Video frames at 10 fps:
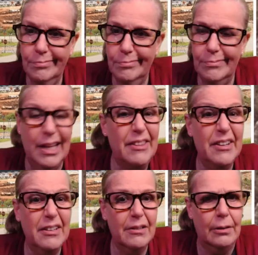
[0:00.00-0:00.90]
Nothing at
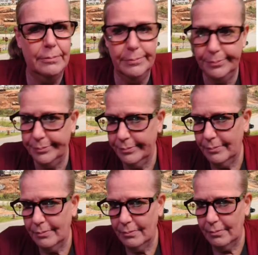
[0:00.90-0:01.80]
all.
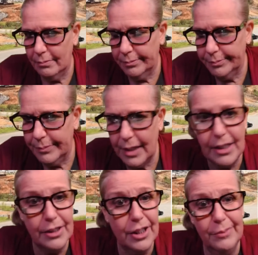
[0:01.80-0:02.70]
They can
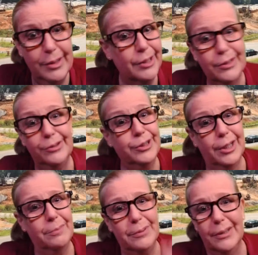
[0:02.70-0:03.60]
tell me to go
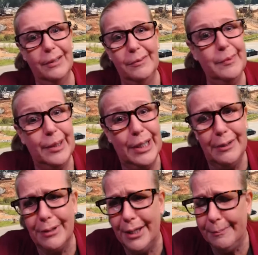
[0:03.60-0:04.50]
jump, and I'll be okay with
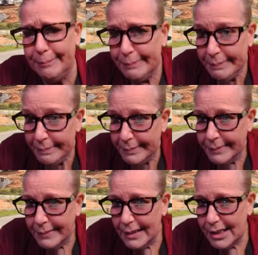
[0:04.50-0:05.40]
that.
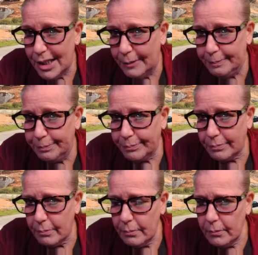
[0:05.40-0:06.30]
So,
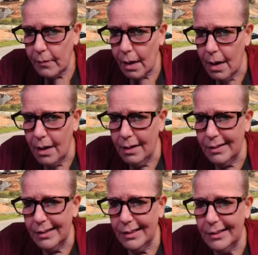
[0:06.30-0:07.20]
uh,
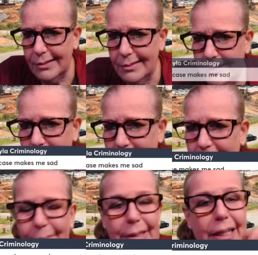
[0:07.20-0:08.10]

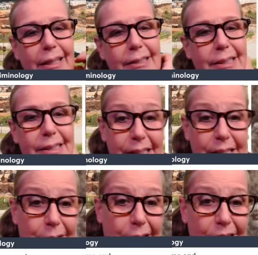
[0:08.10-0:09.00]
Michaela says, This
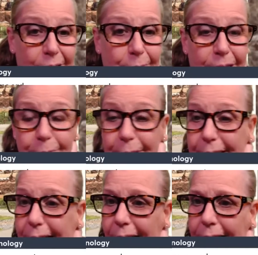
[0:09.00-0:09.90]
case makes me
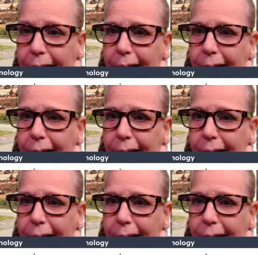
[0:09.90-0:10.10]
sad.